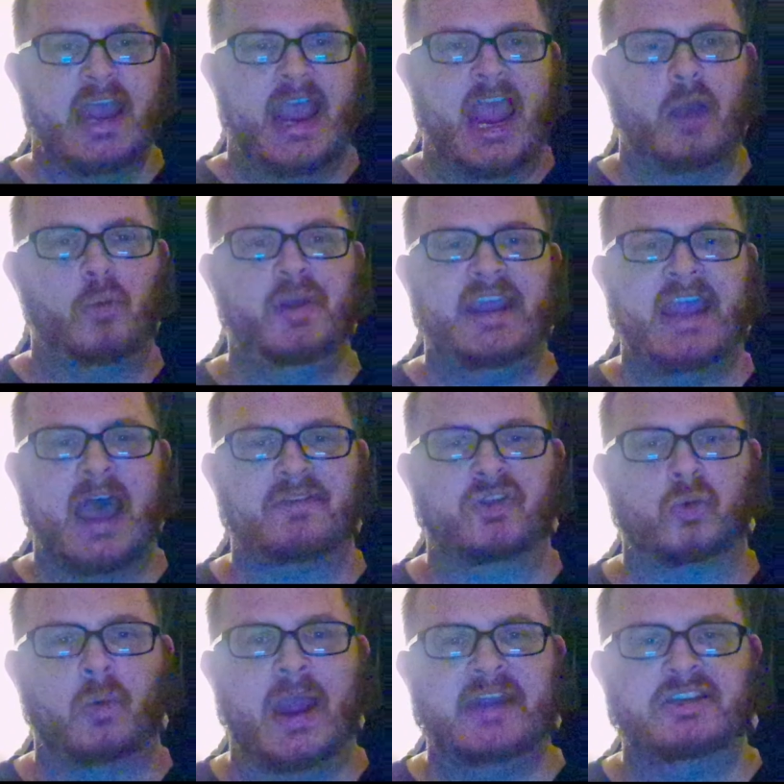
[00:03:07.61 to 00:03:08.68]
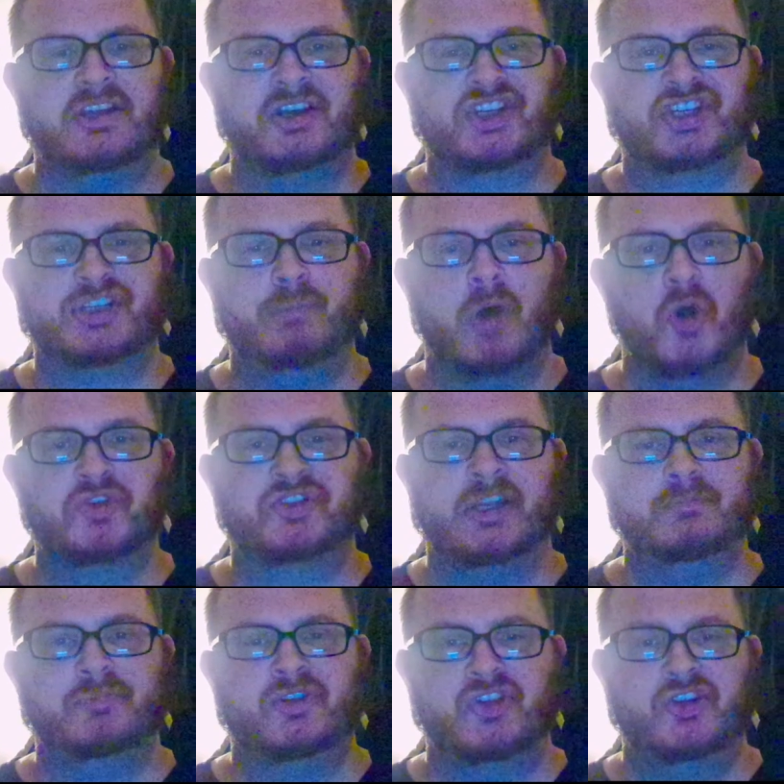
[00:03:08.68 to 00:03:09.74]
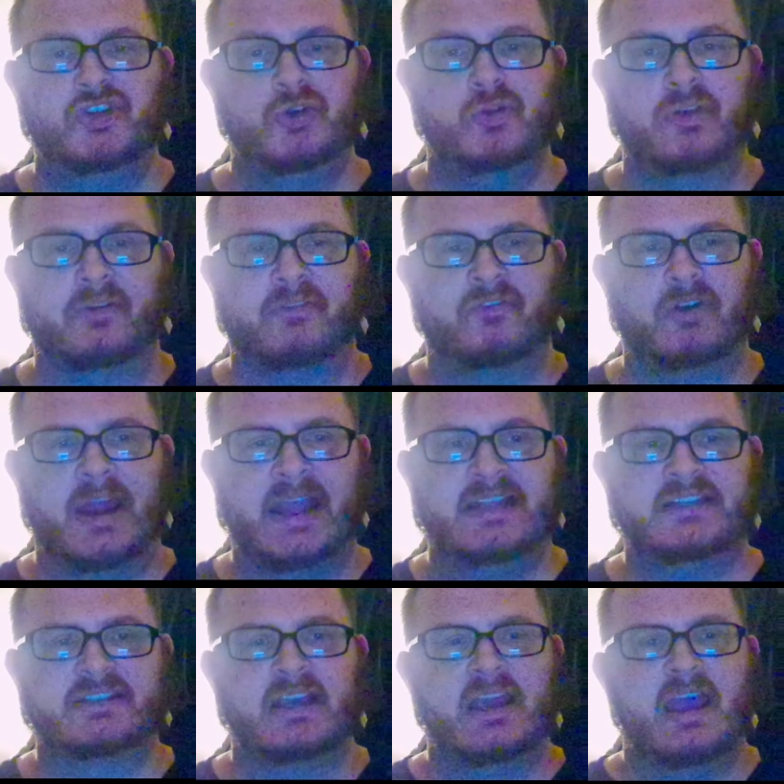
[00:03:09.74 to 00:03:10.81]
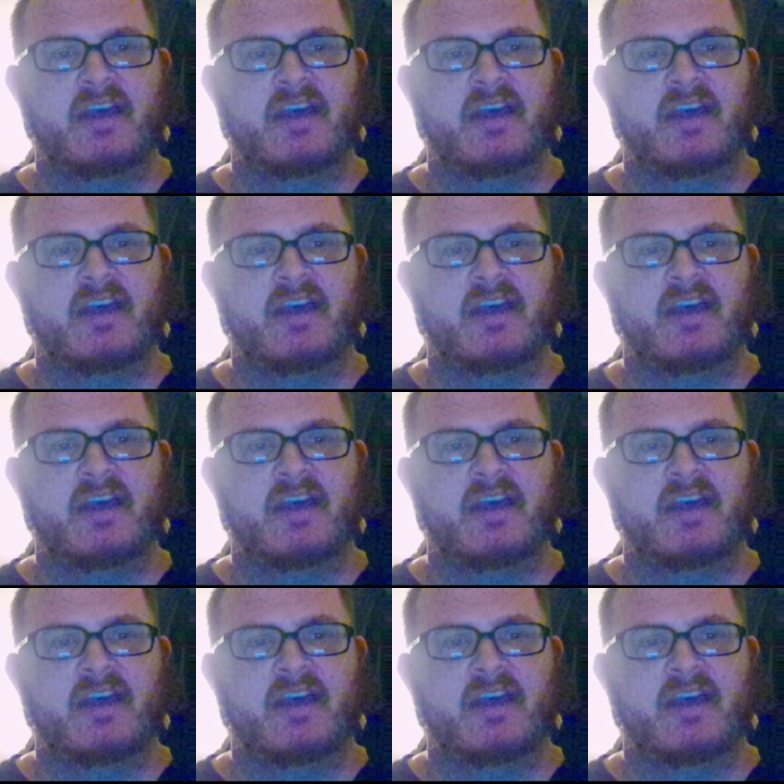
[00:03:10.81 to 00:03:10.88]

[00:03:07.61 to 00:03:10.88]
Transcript: And we have the right to expose them to their friends,